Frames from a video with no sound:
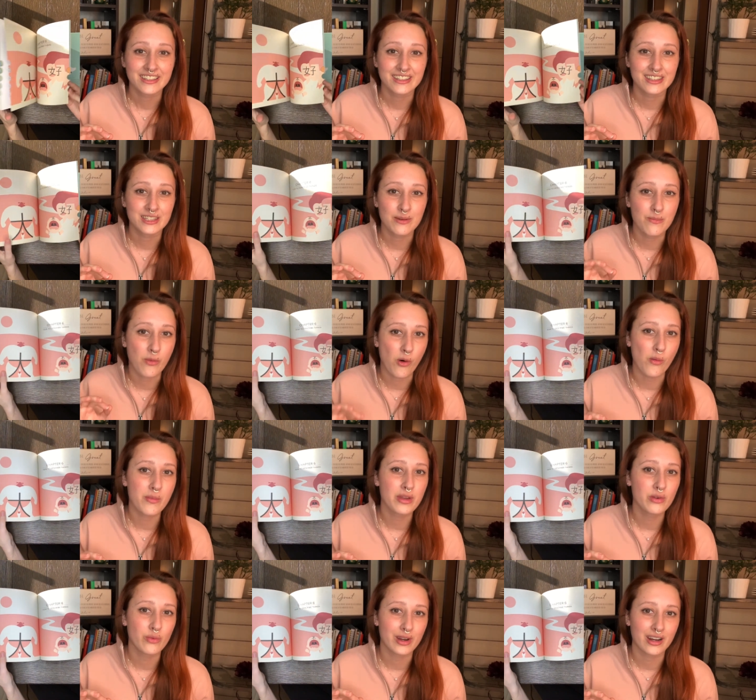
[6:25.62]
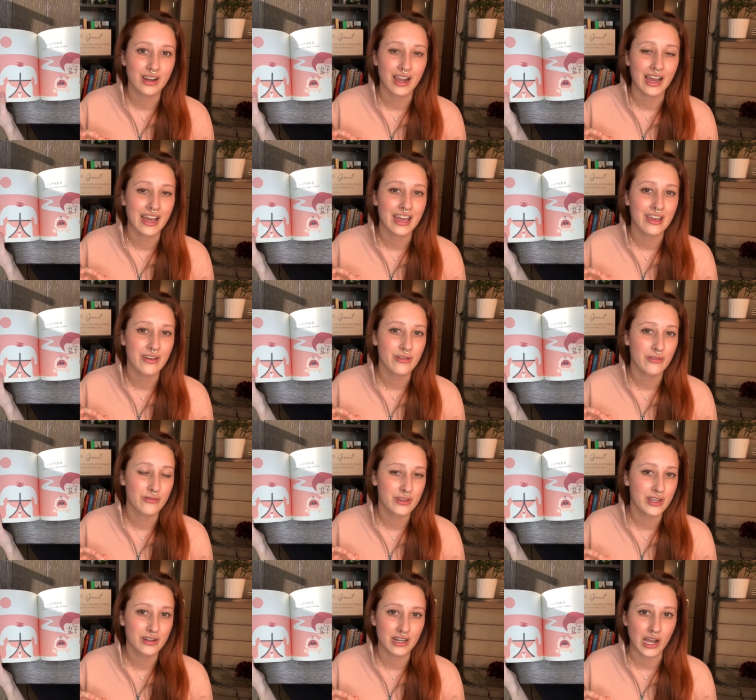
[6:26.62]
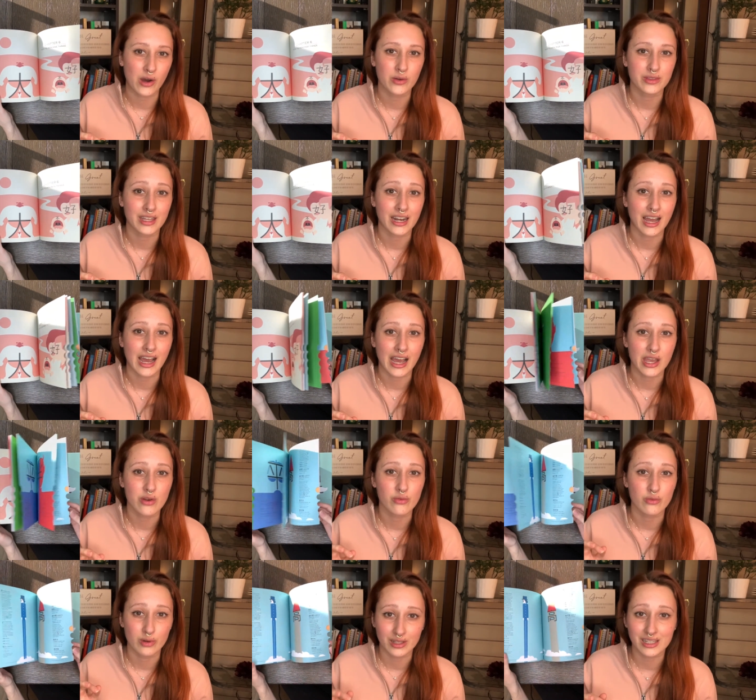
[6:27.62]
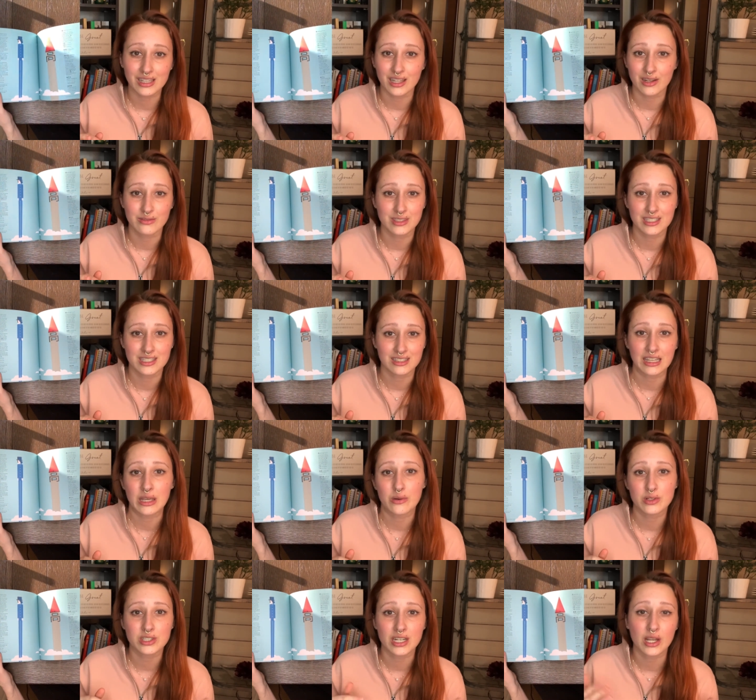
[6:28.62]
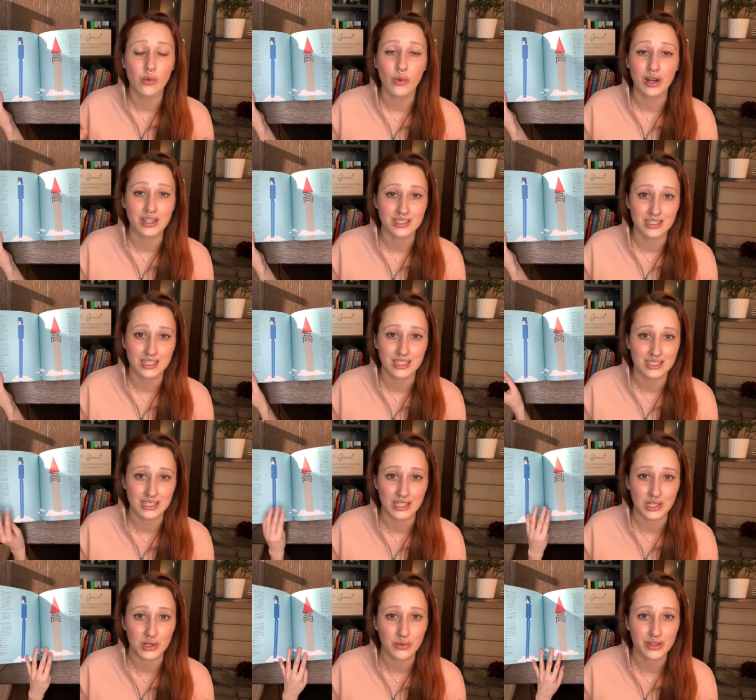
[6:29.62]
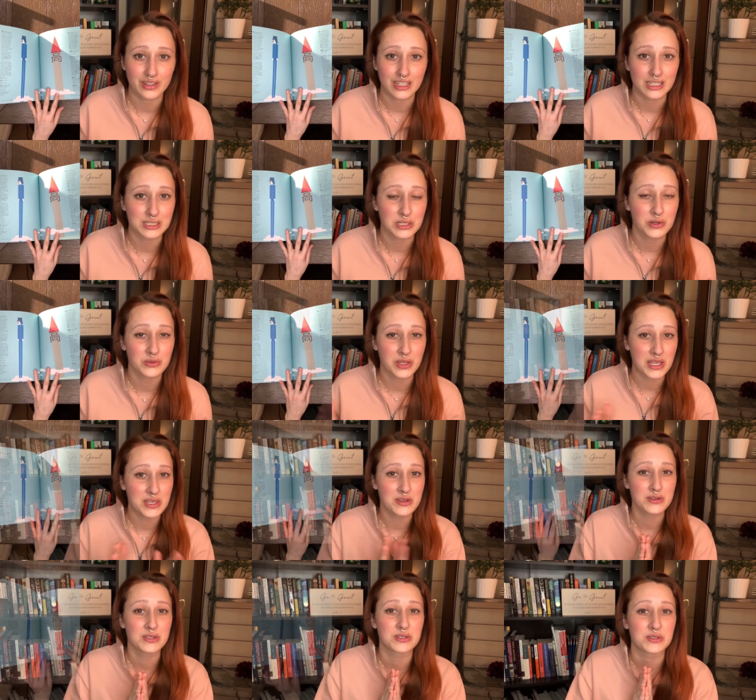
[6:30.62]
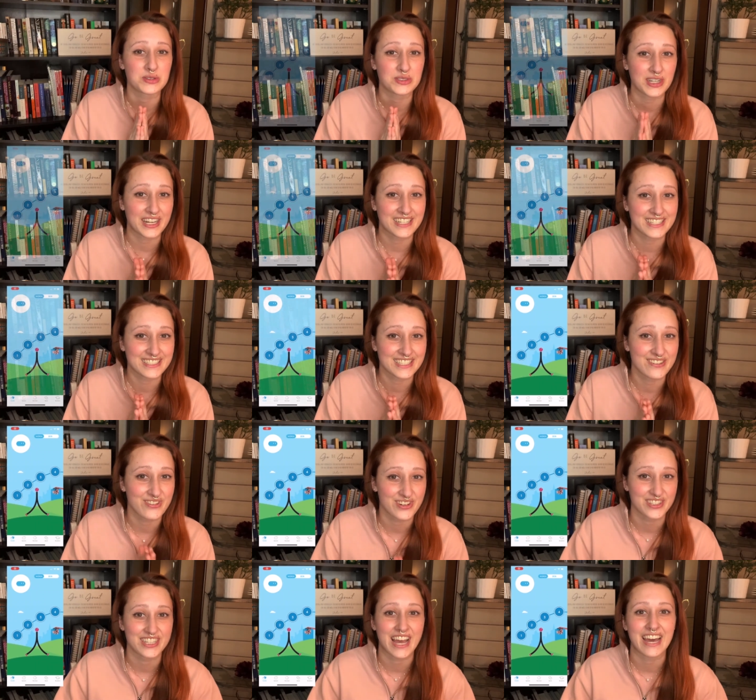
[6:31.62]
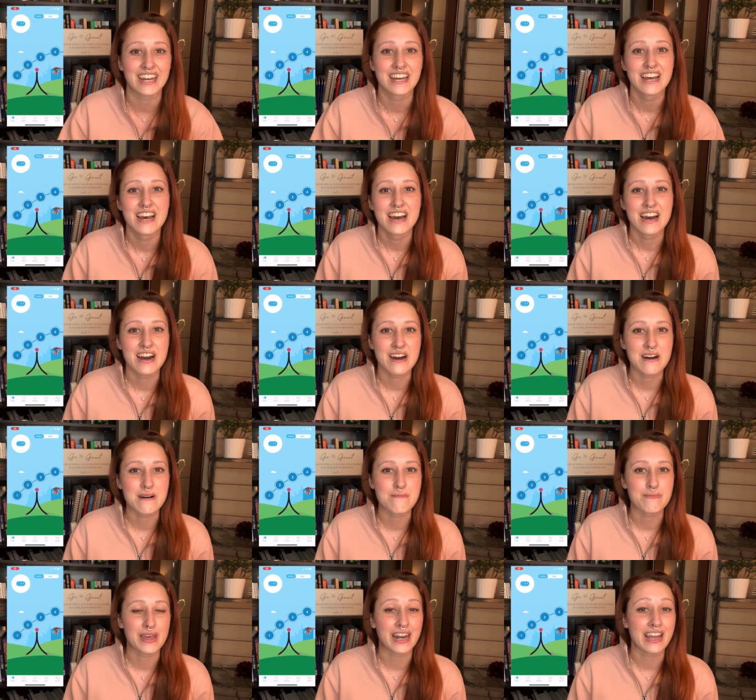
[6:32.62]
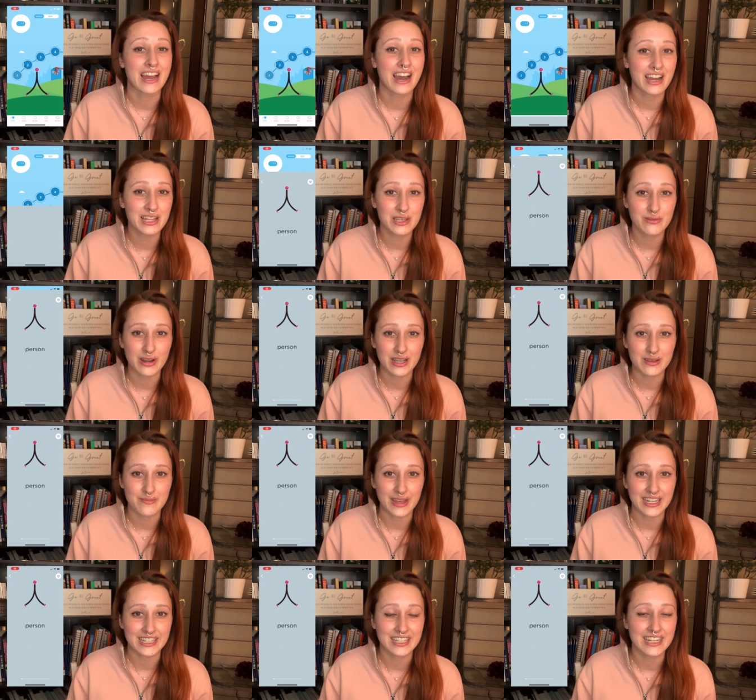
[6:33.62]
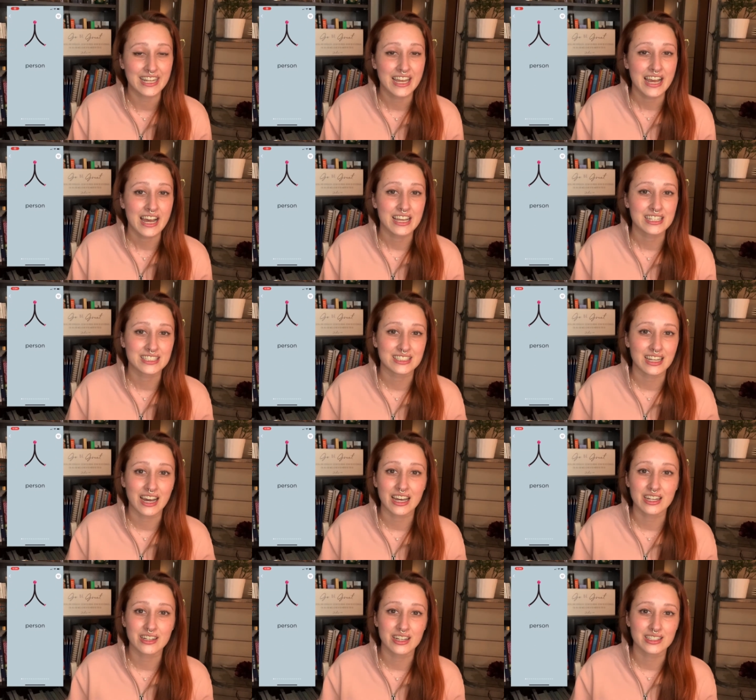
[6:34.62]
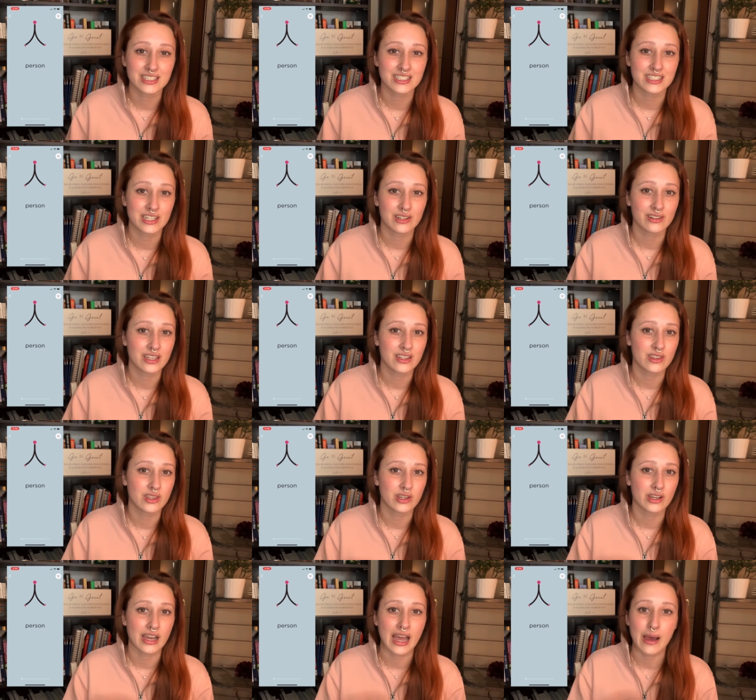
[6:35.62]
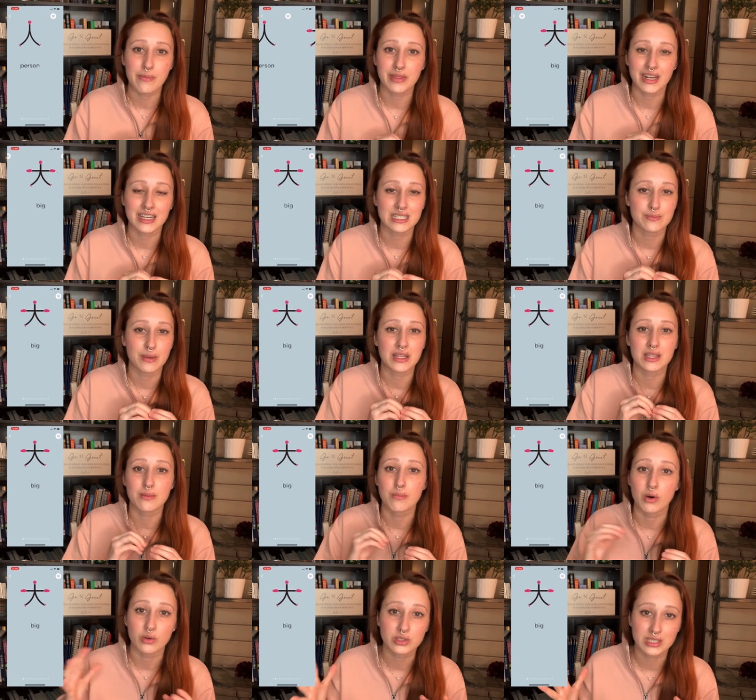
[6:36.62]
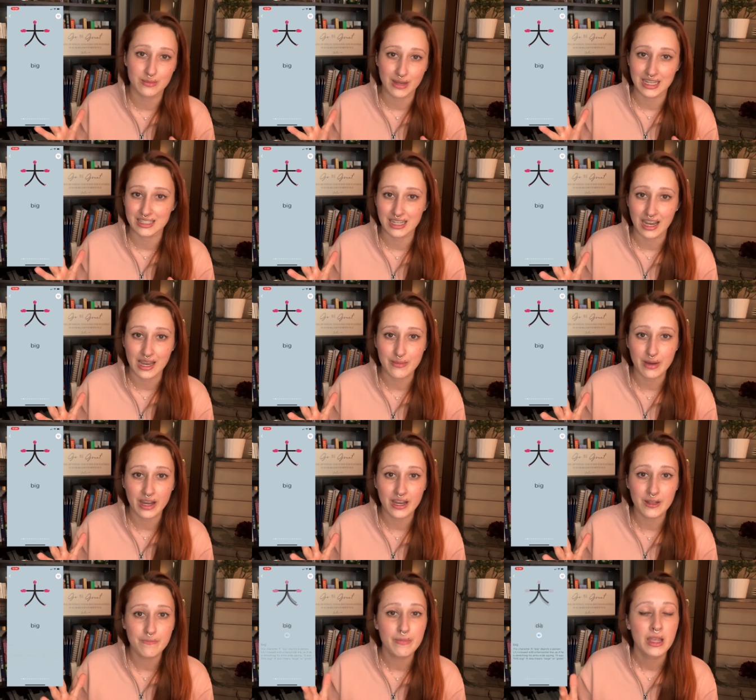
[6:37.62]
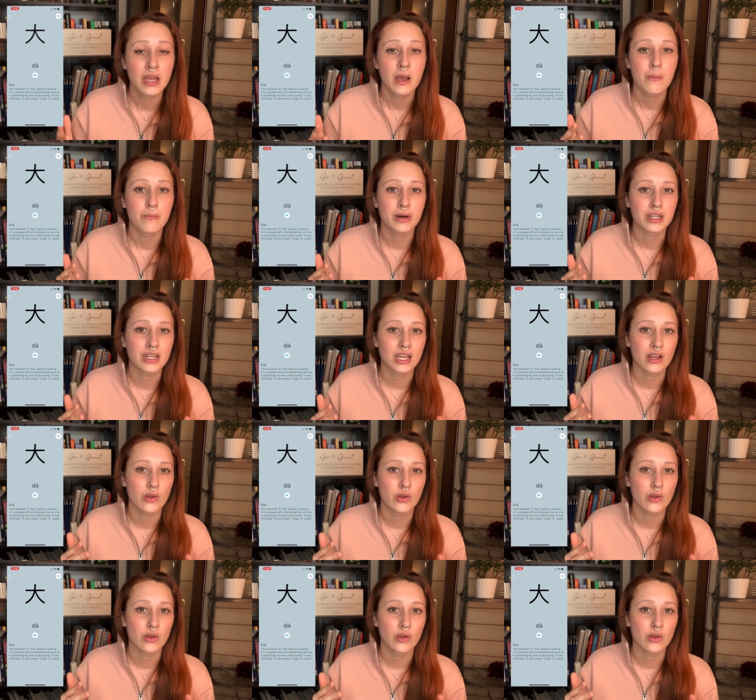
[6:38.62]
the moment where I figured out that I really loved this language and I wanted to continue with it. So thank you to Chinesey for that. And I highly recommend it. It's not necessarily the app that I spend the most of my time on, but